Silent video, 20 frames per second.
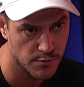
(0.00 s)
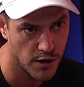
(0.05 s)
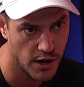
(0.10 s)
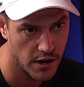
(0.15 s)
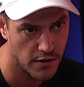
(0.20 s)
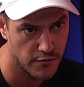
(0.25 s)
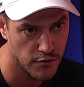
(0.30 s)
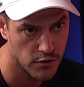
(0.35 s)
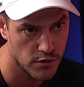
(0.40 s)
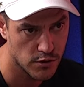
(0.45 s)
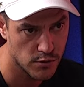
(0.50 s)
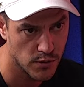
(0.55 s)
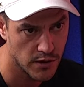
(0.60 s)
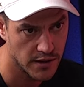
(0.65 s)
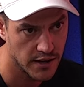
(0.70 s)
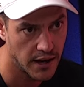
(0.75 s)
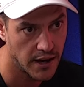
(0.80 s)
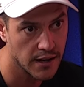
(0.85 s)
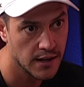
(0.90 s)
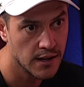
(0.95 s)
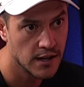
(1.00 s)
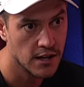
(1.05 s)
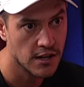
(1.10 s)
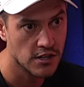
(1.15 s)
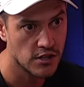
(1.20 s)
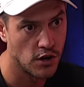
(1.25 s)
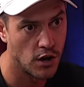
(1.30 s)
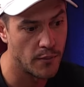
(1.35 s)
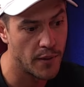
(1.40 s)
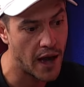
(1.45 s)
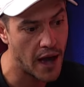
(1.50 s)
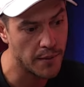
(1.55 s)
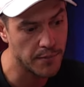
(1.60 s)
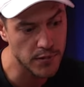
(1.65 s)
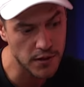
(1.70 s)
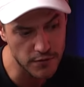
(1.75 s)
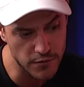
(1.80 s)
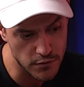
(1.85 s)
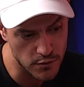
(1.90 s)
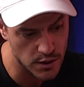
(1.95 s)
player for us one day." So I'm
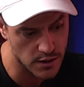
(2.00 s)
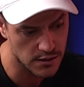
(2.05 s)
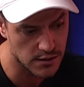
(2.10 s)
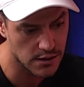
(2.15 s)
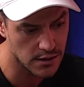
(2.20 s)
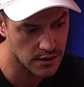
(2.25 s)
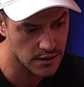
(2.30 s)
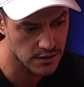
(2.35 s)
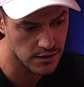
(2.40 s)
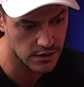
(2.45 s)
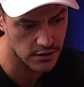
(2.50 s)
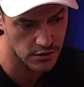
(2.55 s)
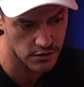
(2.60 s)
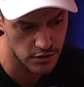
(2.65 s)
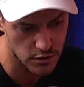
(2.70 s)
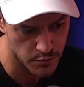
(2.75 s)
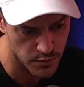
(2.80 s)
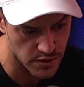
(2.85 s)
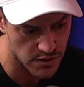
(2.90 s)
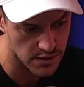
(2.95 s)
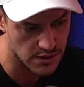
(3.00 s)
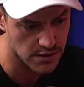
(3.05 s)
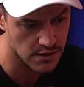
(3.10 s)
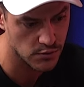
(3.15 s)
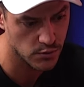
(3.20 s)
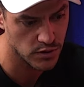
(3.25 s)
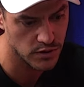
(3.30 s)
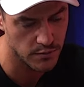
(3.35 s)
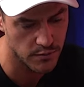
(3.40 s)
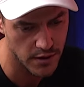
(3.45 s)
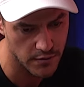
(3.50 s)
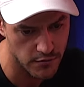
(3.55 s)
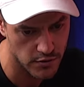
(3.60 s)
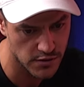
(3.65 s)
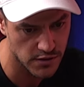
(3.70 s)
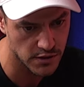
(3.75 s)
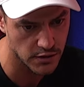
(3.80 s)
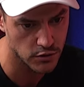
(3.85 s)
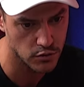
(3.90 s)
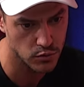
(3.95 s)
happy for us to continue to persist with him every
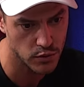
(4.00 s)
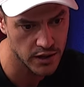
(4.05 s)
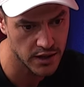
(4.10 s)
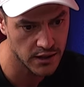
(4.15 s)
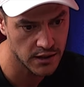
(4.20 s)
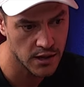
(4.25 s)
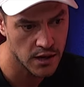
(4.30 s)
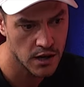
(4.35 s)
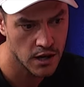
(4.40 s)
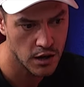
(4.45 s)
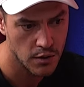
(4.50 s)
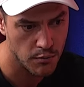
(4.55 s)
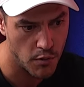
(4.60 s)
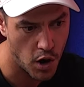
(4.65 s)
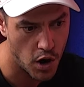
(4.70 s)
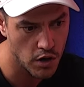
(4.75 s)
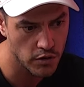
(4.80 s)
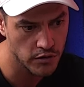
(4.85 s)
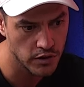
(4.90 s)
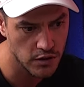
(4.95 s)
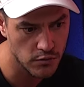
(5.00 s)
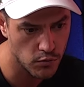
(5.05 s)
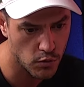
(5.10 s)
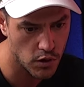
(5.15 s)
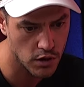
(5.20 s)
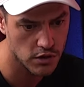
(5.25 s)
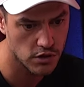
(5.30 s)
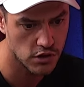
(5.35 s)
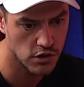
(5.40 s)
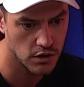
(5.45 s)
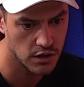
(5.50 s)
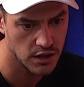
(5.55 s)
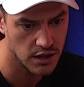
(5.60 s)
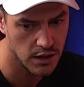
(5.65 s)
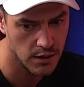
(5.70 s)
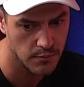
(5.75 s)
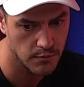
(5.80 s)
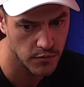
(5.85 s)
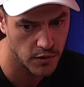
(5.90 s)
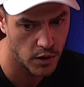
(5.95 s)
single week. My only watch on
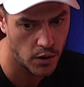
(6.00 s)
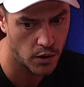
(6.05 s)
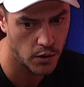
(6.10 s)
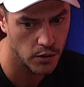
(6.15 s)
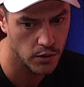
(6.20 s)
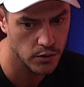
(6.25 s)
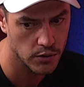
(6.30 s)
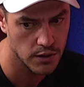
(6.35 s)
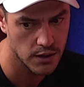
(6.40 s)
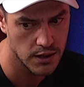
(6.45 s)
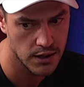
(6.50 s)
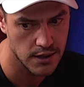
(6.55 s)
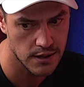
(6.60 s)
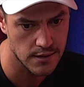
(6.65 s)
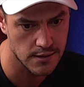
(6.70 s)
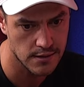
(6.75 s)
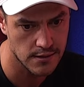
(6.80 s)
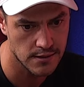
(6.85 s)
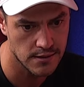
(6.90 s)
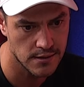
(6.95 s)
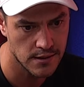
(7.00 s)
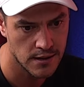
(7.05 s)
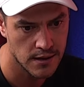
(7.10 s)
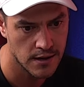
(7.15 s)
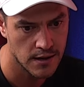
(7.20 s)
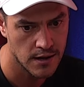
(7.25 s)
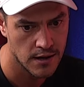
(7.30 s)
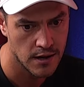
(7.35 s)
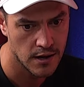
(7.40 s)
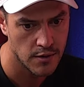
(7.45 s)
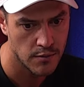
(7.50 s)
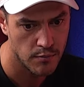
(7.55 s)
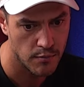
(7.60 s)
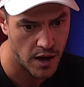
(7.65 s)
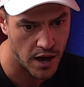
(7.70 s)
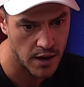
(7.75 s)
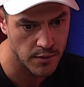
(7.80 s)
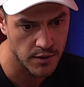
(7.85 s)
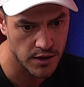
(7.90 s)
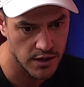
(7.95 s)
him though is
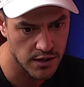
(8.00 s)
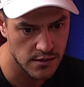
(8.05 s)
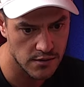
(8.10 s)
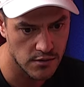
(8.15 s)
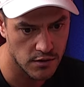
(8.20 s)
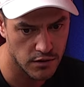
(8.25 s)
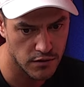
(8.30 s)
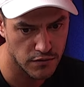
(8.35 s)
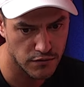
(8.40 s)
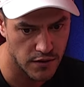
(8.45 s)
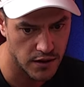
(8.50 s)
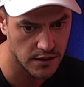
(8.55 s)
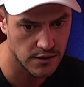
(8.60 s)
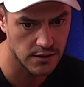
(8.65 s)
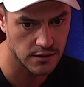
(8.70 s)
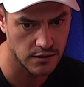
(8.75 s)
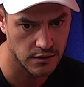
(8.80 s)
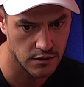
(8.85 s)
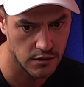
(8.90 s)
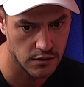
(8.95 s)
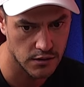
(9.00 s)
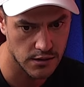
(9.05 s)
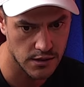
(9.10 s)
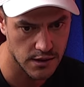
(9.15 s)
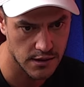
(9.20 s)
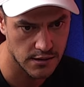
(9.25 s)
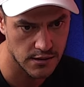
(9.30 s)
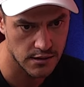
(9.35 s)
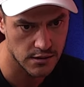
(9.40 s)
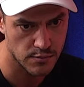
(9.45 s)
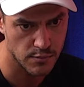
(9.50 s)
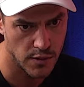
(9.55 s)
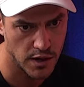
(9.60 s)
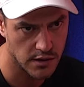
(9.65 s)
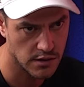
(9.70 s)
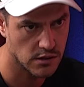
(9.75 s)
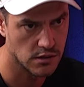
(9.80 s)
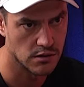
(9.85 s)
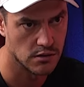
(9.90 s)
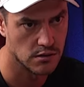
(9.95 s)
maybe he's not affecting the contest as
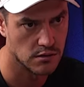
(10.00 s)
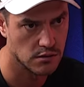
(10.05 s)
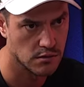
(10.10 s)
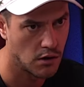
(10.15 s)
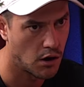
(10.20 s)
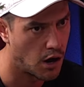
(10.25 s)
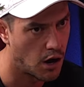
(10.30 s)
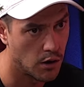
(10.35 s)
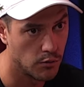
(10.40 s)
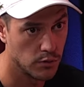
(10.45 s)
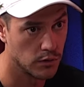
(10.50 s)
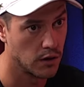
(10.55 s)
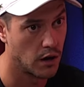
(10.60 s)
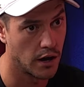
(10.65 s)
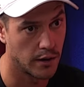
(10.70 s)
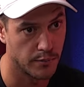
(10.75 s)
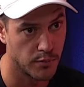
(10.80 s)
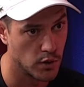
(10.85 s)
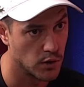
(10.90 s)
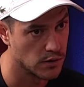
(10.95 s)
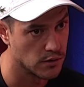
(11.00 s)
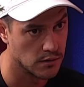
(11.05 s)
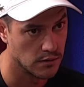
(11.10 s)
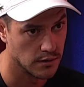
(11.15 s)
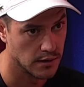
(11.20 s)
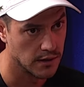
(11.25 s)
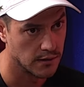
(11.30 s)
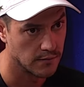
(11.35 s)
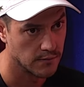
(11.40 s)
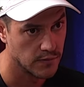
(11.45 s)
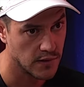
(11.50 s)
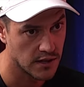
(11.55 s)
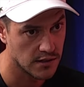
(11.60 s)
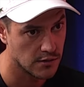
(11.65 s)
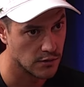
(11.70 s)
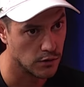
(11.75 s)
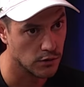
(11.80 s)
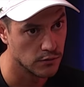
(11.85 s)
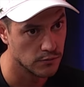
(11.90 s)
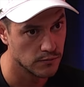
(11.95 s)
much as I would like personally. Yeah. That's
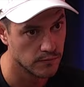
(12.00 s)
all.